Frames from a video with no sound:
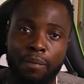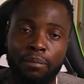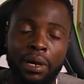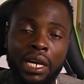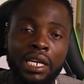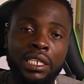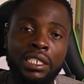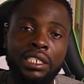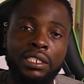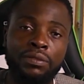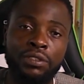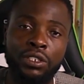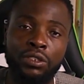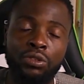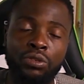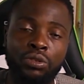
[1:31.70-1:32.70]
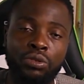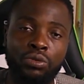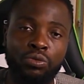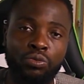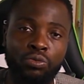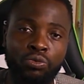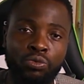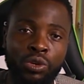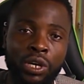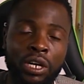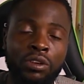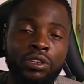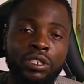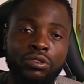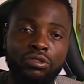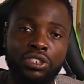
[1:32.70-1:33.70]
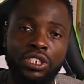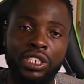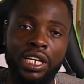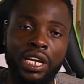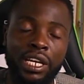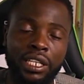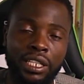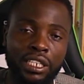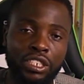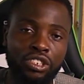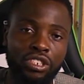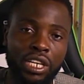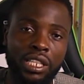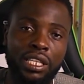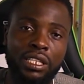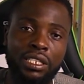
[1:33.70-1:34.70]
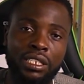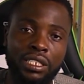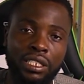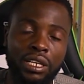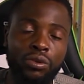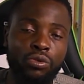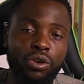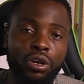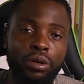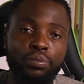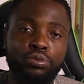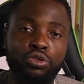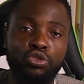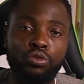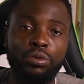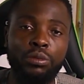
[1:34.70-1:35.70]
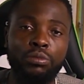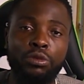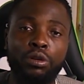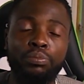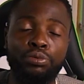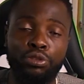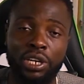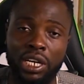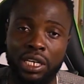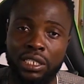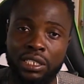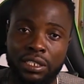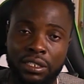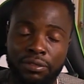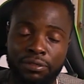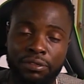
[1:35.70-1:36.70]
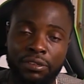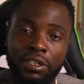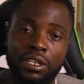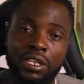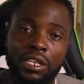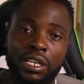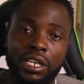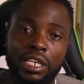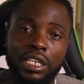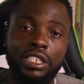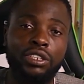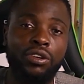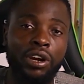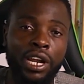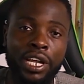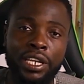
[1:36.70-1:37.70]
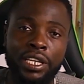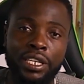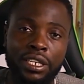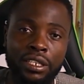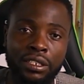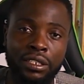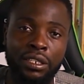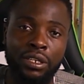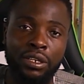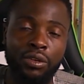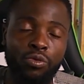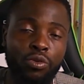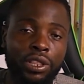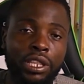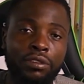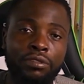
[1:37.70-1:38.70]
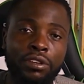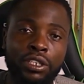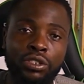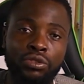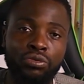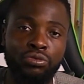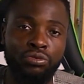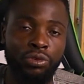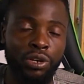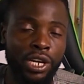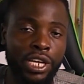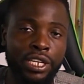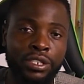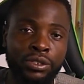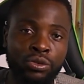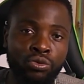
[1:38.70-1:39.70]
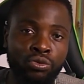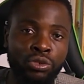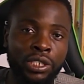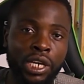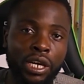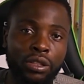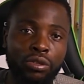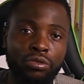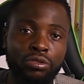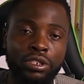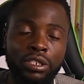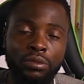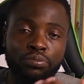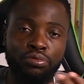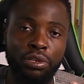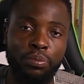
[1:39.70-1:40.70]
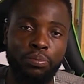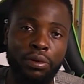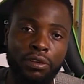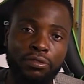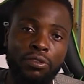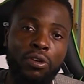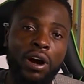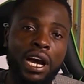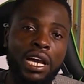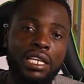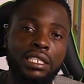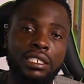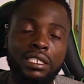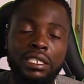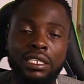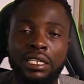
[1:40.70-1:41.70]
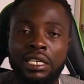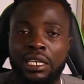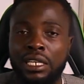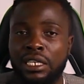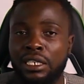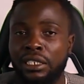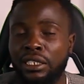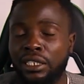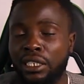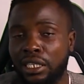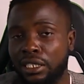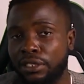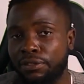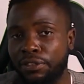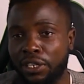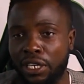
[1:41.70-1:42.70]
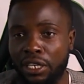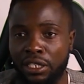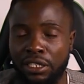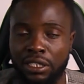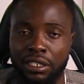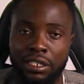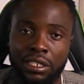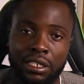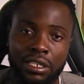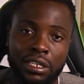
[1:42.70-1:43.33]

But in this video, we are going to share the strategies that will help you to be more productive in your learning whenever you learn new technology, prepare for IT certificates.